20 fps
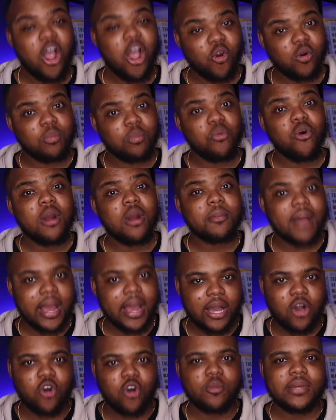A report
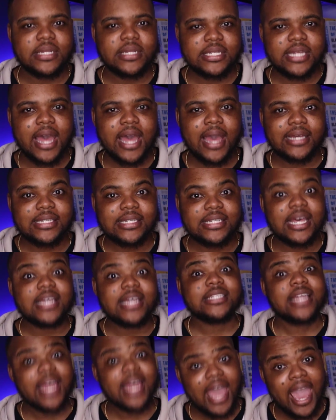by Goldman Sachs
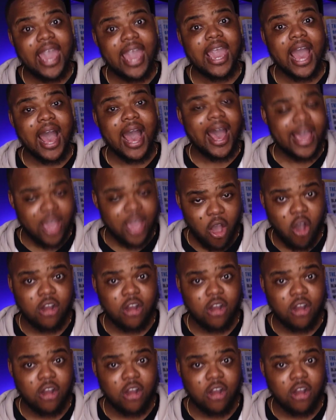says that A I,